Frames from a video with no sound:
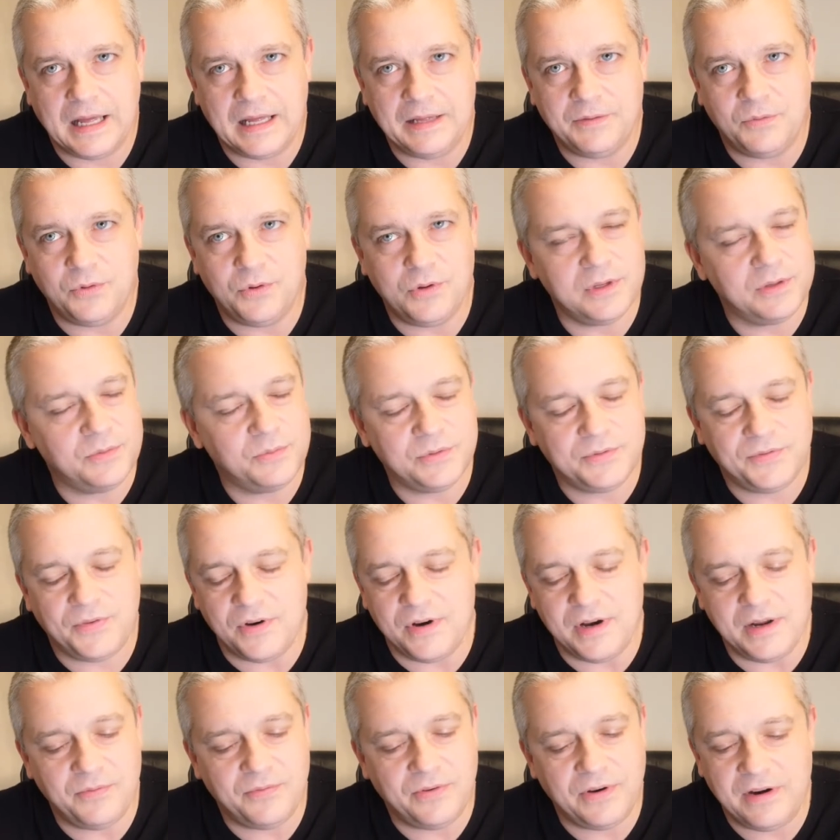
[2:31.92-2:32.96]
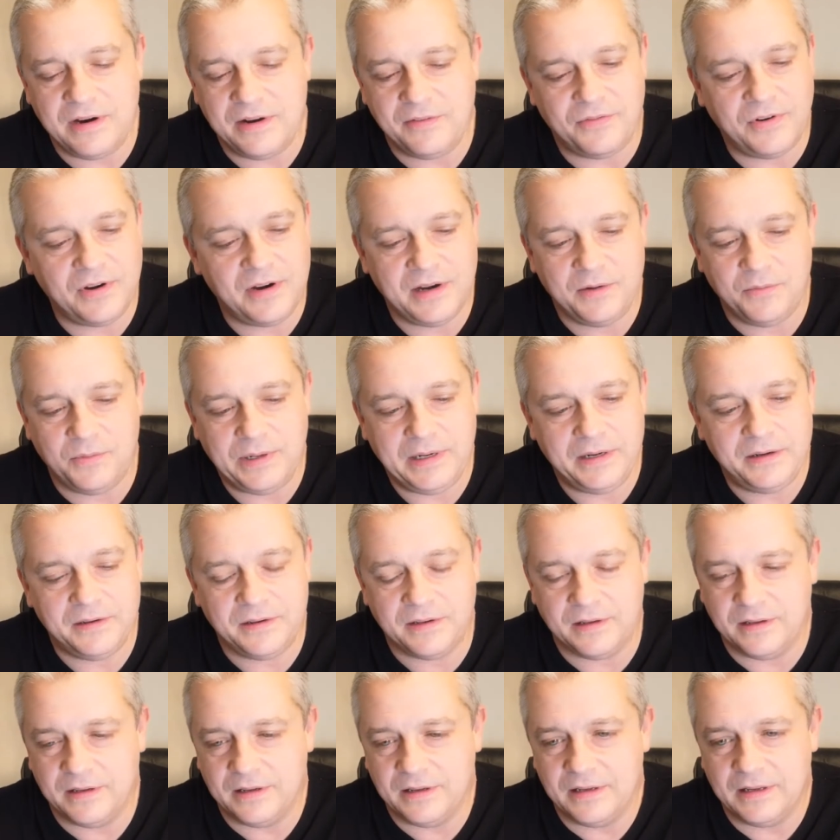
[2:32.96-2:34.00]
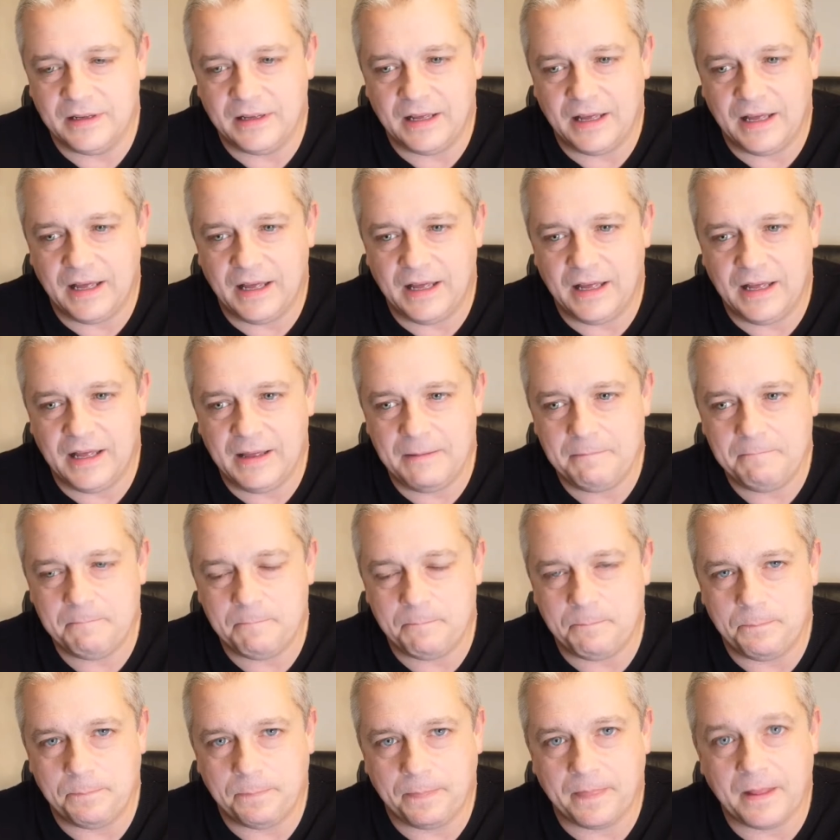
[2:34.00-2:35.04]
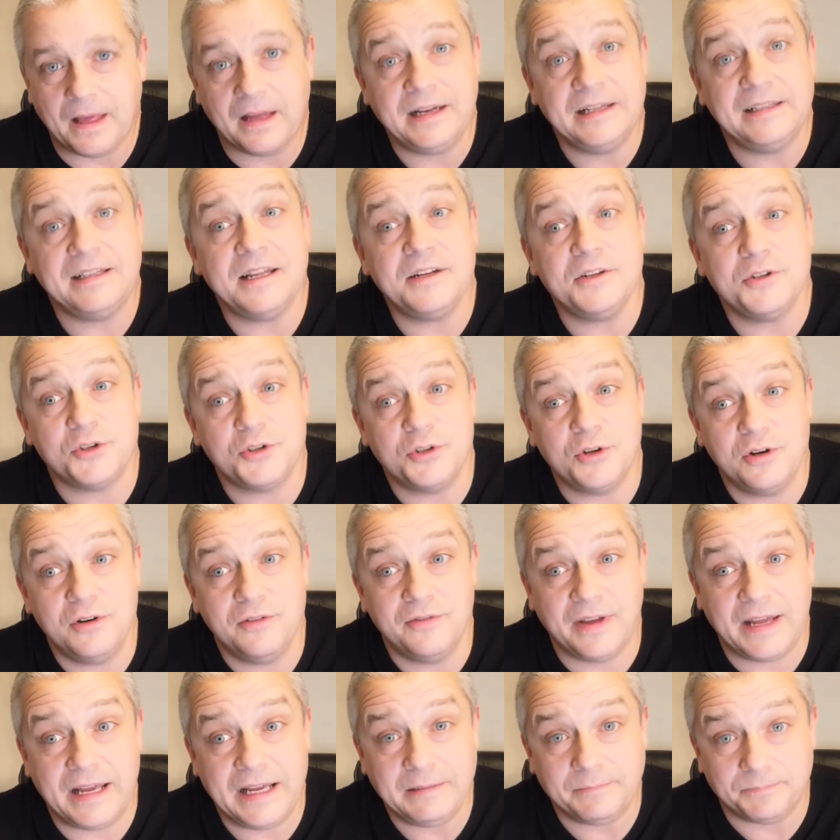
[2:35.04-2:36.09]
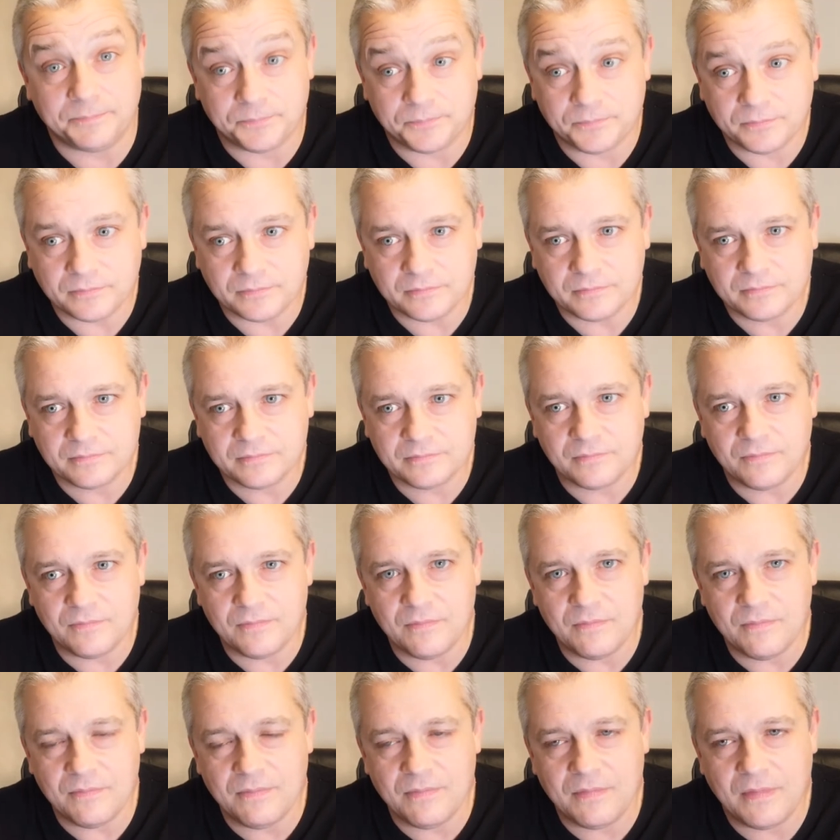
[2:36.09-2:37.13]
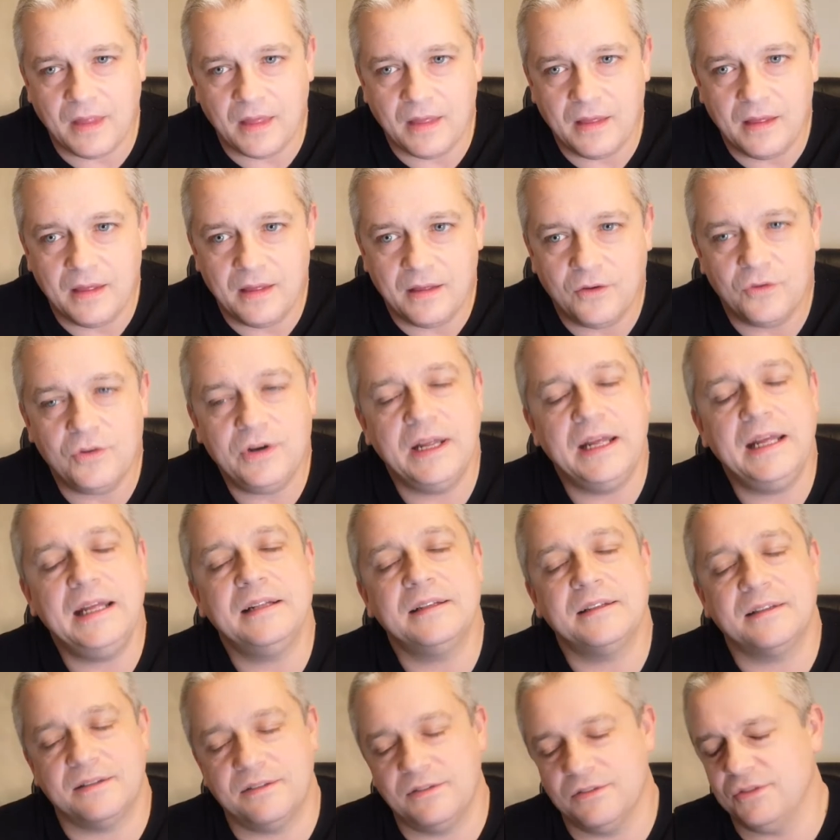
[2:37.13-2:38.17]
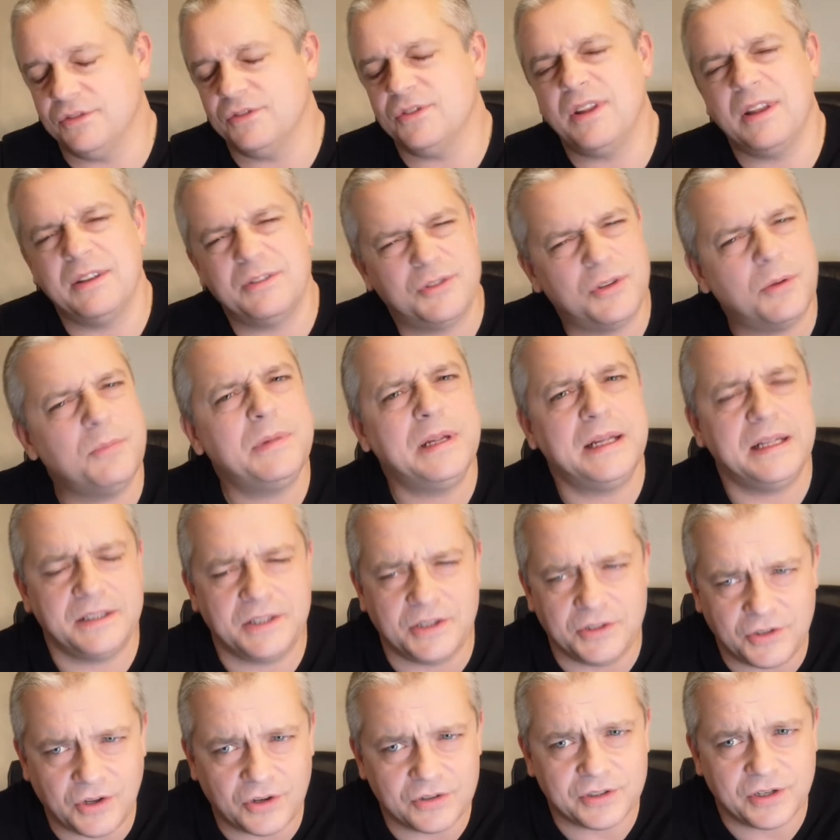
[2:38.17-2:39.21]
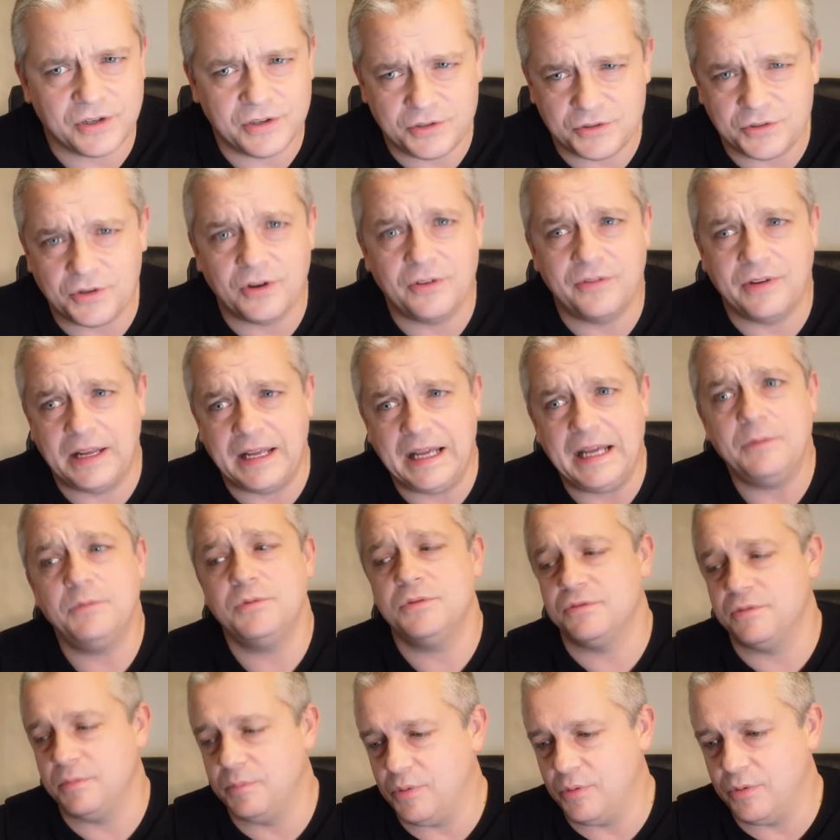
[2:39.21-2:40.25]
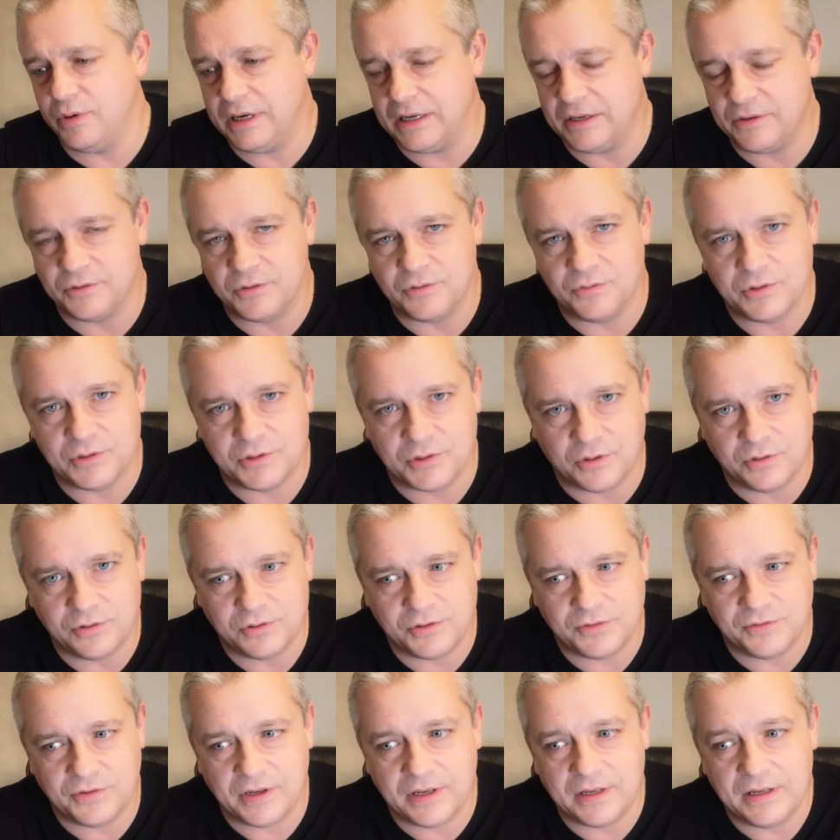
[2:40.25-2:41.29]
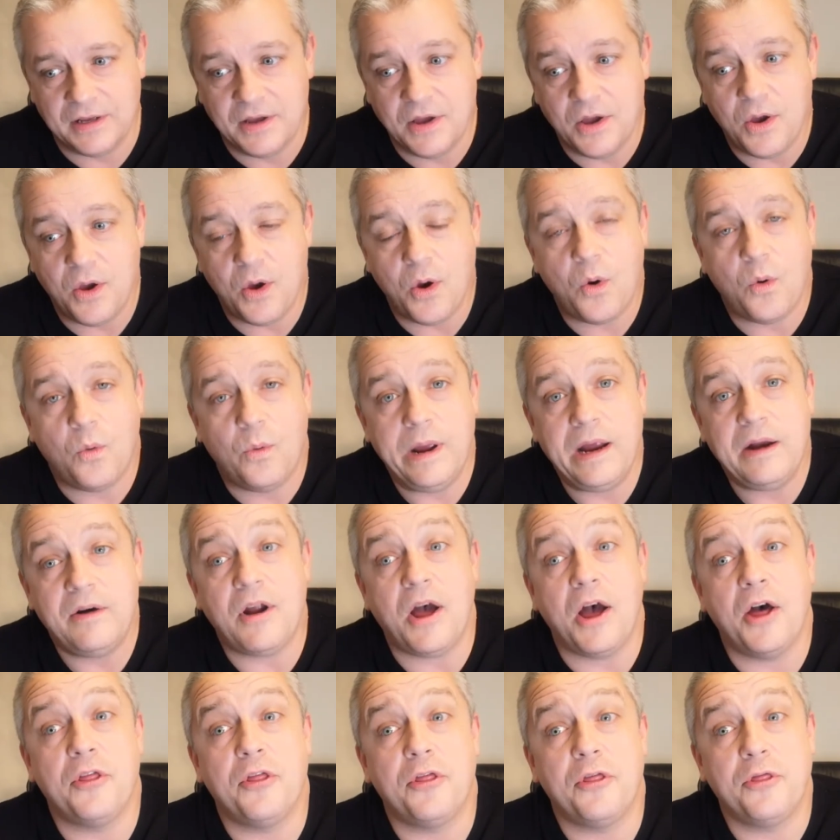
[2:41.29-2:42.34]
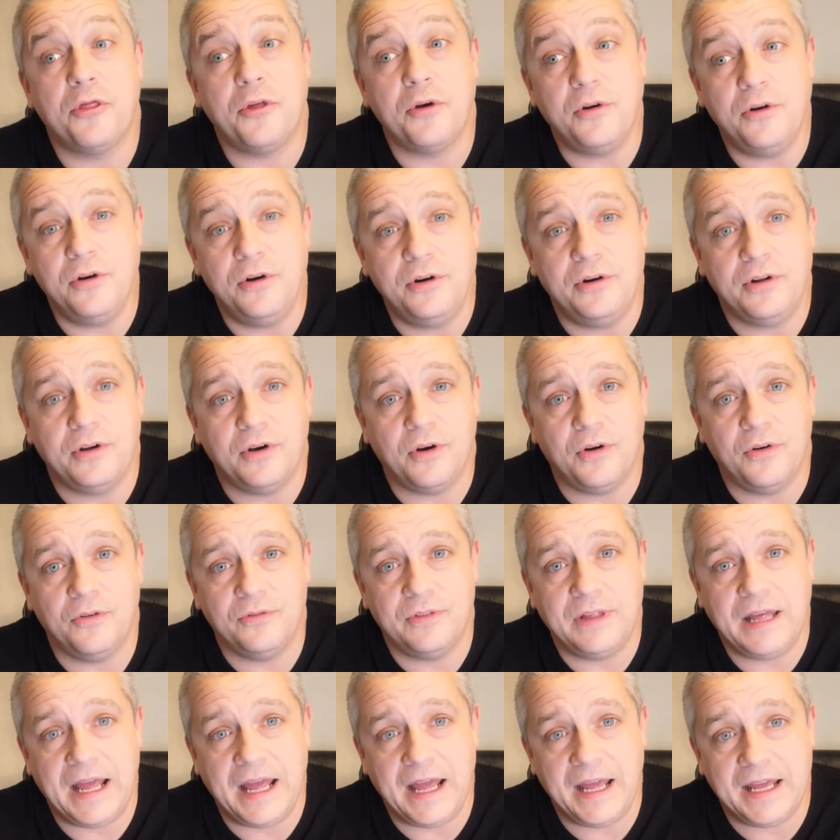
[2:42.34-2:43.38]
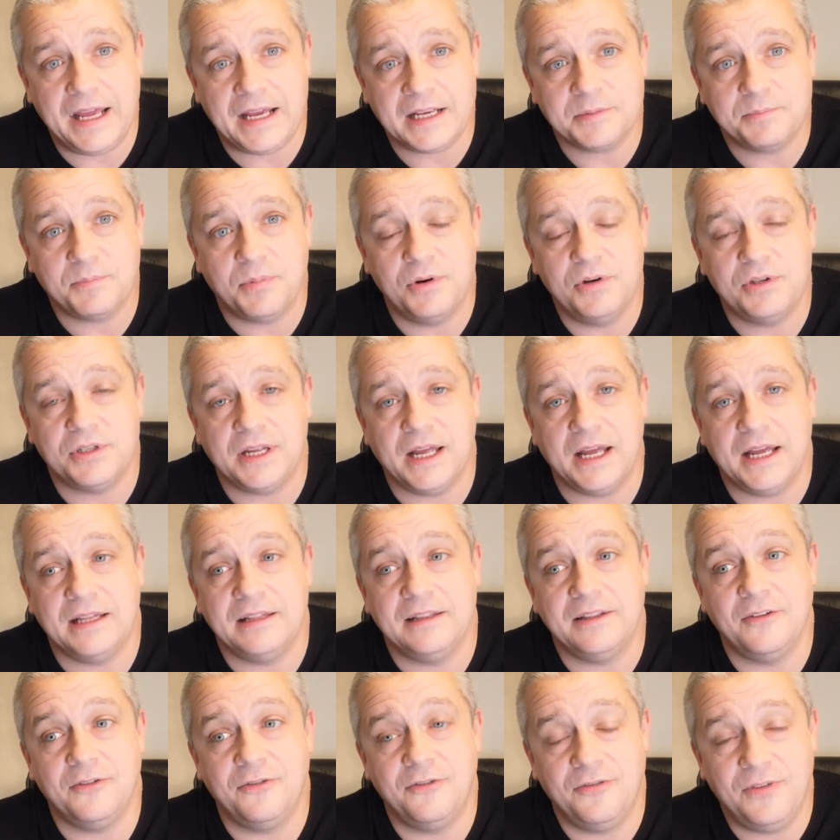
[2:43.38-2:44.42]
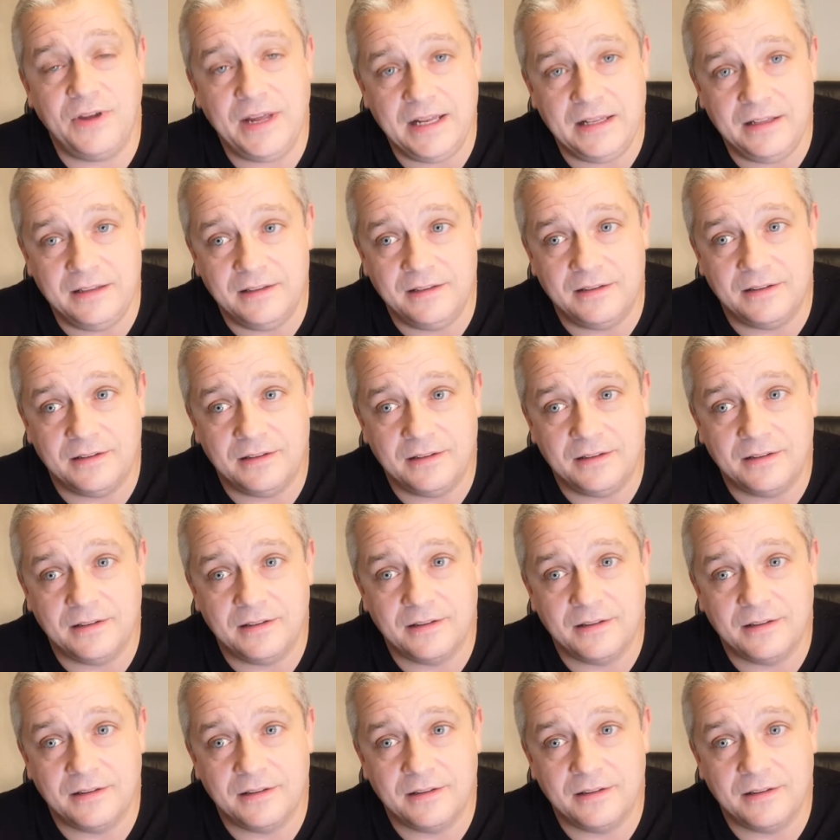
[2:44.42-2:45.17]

It was very, very, very weird. And he did a survey where somebody had conducted a survey. He was reporting on the results of it, where a third of the experts in the field